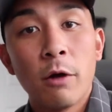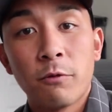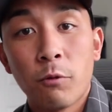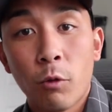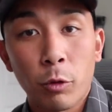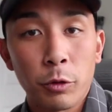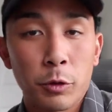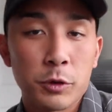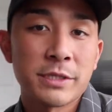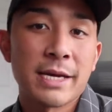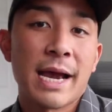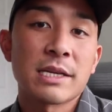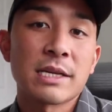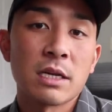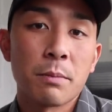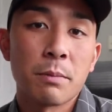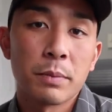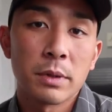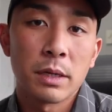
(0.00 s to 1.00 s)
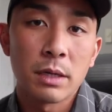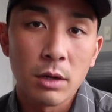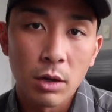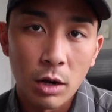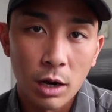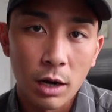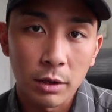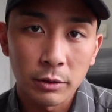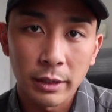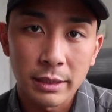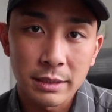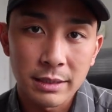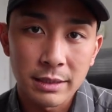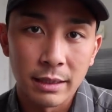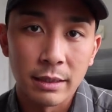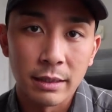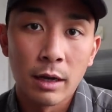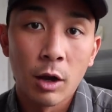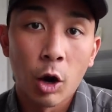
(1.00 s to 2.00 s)
for their SaaS company on
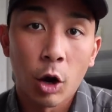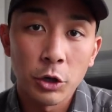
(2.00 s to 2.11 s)
LinkedIn.